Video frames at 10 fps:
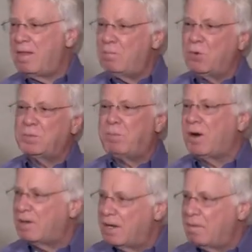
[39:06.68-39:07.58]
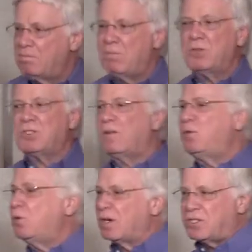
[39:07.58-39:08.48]
the most part, most of
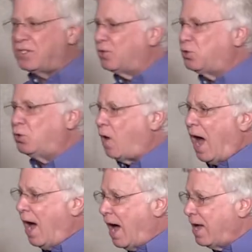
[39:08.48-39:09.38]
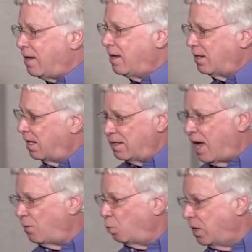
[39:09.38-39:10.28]
you are still to I and
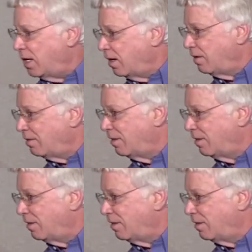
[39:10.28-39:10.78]
not we.